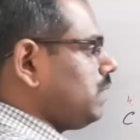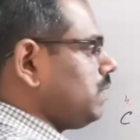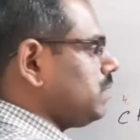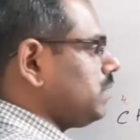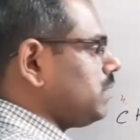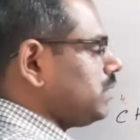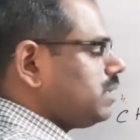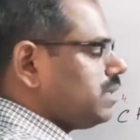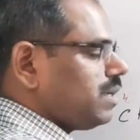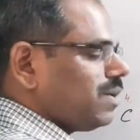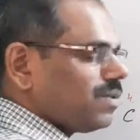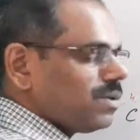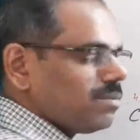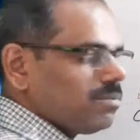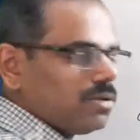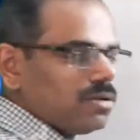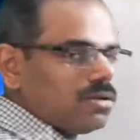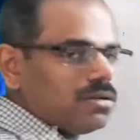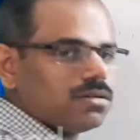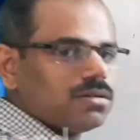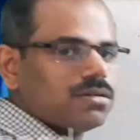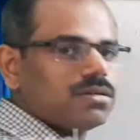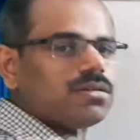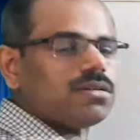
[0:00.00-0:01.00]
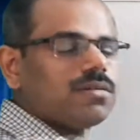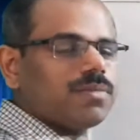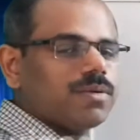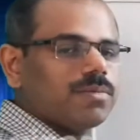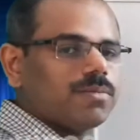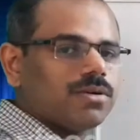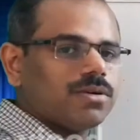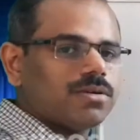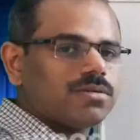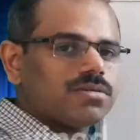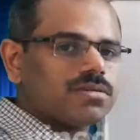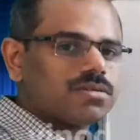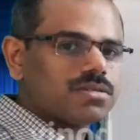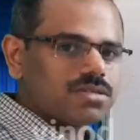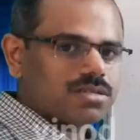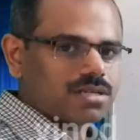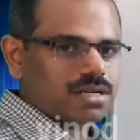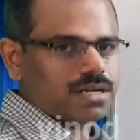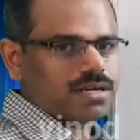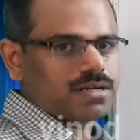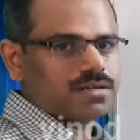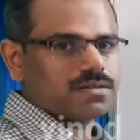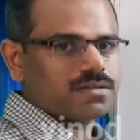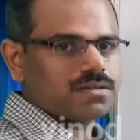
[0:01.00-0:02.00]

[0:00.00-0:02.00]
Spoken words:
the double bond or triple bond start.